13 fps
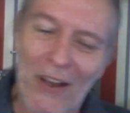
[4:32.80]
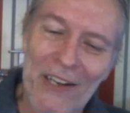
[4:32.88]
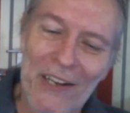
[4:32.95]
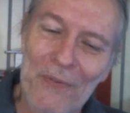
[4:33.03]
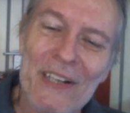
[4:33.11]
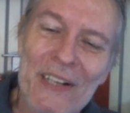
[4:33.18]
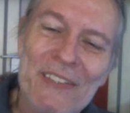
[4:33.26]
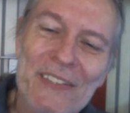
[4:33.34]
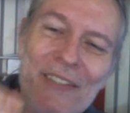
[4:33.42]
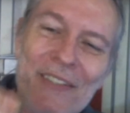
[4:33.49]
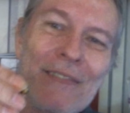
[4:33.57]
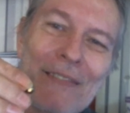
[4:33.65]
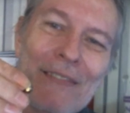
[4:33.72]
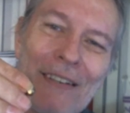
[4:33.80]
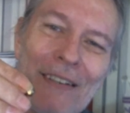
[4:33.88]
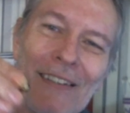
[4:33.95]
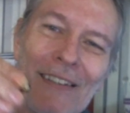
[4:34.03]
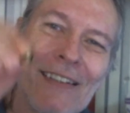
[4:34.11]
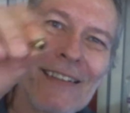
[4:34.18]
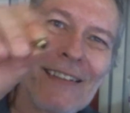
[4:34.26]
all at once.
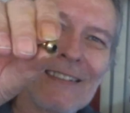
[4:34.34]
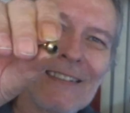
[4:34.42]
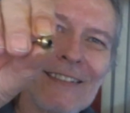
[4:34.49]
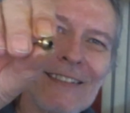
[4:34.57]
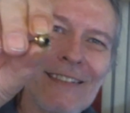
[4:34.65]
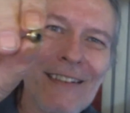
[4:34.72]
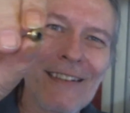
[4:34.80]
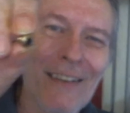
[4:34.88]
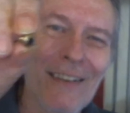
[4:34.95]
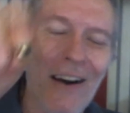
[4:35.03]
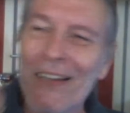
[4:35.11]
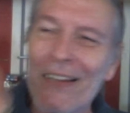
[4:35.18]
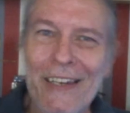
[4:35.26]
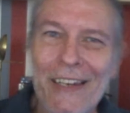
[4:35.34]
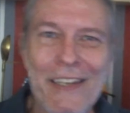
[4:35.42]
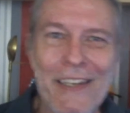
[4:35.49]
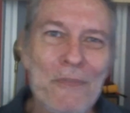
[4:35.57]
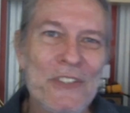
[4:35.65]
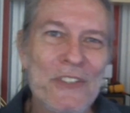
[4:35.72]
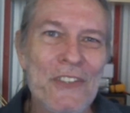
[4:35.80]
All I
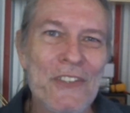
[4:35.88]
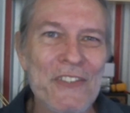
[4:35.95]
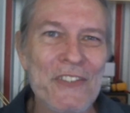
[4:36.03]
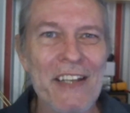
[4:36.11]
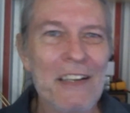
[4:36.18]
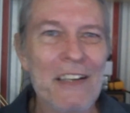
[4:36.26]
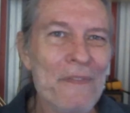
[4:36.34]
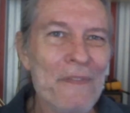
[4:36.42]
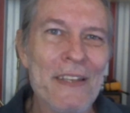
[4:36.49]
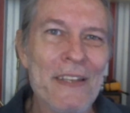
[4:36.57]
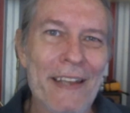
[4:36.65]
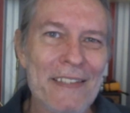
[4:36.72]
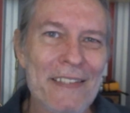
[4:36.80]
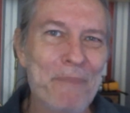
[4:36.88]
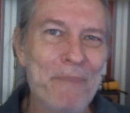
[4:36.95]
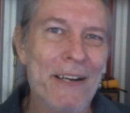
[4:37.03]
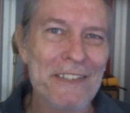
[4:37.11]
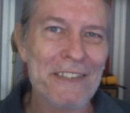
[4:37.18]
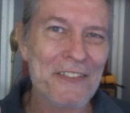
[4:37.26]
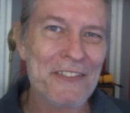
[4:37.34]
did was just take off the last
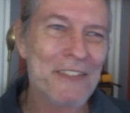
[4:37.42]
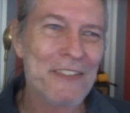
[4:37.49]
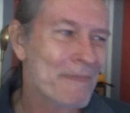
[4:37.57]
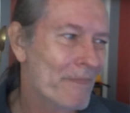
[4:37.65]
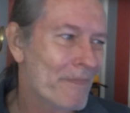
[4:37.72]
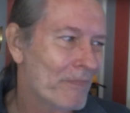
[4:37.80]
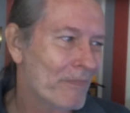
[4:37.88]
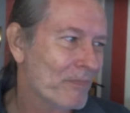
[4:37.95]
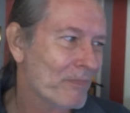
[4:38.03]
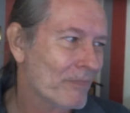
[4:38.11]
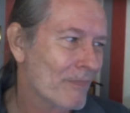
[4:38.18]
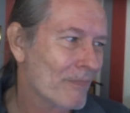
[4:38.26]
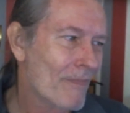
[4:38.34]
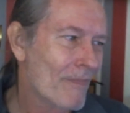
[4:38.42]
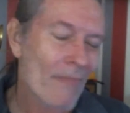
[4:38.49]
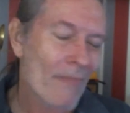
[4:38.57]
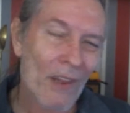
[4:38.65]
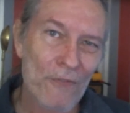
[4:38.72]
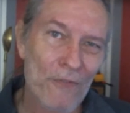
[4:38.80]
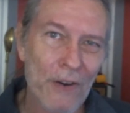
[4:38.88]
parts
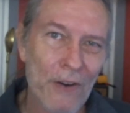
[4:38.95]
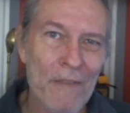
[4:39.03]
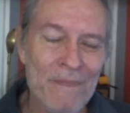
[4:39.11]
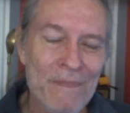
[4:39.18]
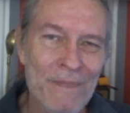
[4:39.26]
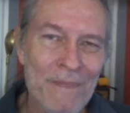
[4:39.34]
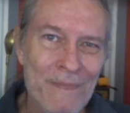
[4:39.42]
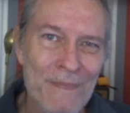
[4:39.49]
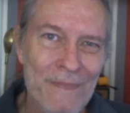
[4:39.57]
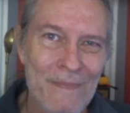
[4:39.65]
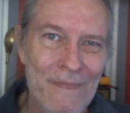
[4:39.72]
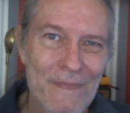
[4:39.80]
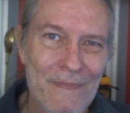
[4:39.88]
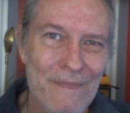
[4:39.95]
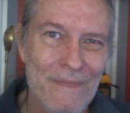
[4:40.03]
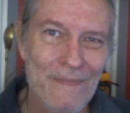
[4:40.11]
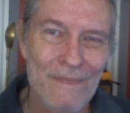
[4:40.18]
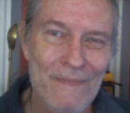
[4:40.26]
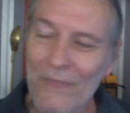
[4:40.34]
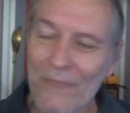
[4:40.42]
from
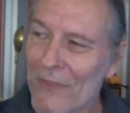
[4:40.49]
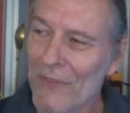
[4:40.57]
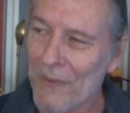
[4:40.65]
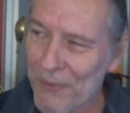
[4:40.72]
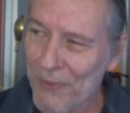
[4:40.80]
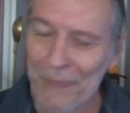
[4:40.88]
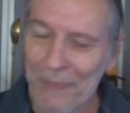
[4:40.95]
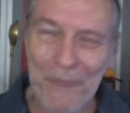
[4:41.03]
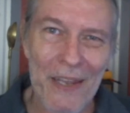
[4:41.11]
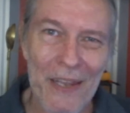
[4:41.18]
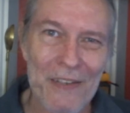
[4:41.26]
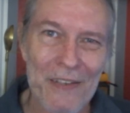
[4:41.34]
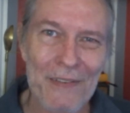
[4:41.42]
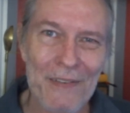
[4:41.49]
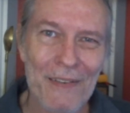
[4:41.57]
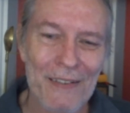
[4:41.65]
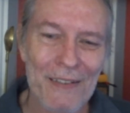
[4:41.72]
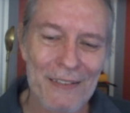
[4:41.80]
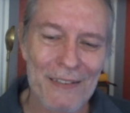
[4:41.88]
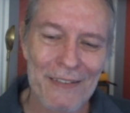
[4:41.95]
the print bed.
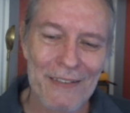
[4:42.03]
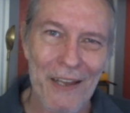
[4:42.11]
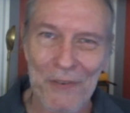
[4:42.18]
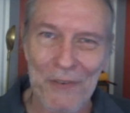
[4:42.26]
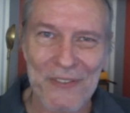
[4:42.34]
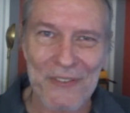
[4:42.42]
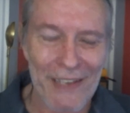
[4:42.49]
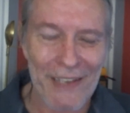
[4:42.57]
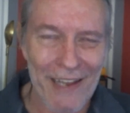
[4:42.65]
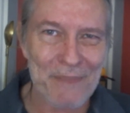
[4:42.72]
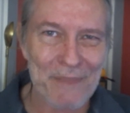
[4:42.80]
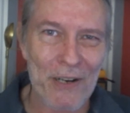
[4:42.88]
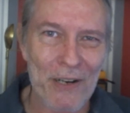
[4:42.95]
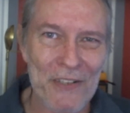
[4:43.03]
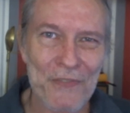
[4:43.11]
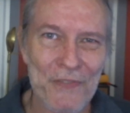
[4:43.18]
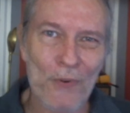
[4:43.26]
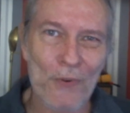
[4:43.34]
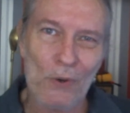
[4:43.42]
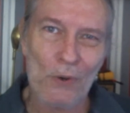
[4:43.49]
That was the last parts
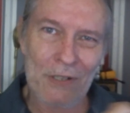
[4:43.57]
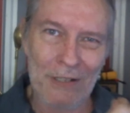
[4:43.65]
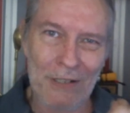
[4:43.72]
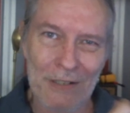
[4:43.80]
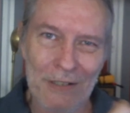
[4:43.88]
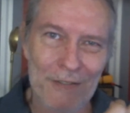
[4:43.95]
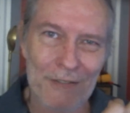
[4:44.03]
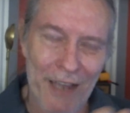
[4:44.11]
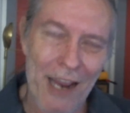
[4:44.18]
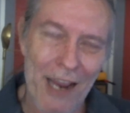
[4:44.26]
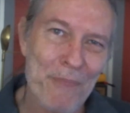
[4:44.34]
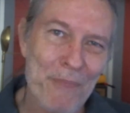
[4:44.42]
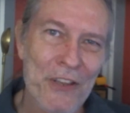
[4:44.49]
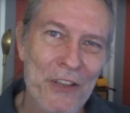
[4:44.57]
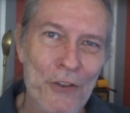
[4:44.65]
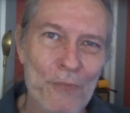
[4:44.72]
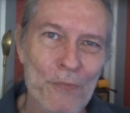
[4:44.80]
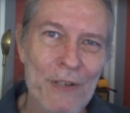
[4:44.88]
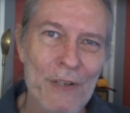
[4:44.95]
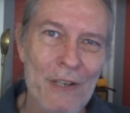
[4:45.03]
for the
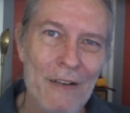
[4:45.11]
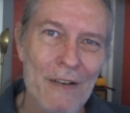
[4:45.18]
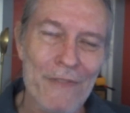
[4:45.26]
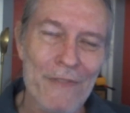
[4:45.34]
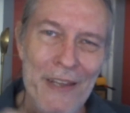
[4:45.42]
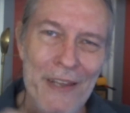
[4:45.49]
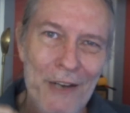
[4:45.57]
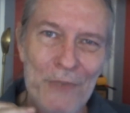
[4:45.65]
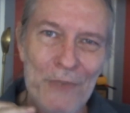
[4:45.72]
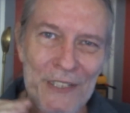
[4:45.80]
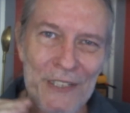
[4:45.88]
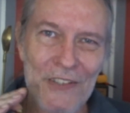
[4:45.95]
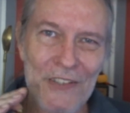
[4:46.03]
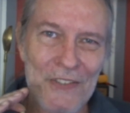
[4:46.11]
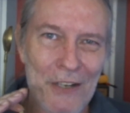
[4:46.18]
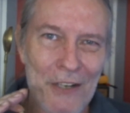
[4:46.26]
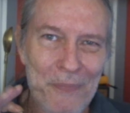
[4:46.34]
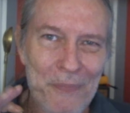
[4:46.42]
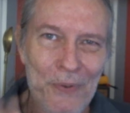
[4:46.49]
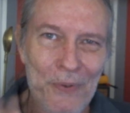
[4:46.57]
hypercube. Then I wanted to
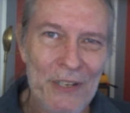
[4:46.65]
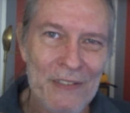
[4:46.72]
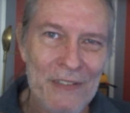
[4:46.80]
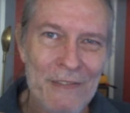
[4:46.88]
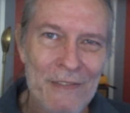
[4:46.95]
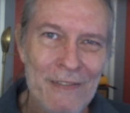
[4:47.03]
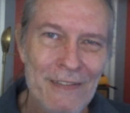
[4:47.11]
start printing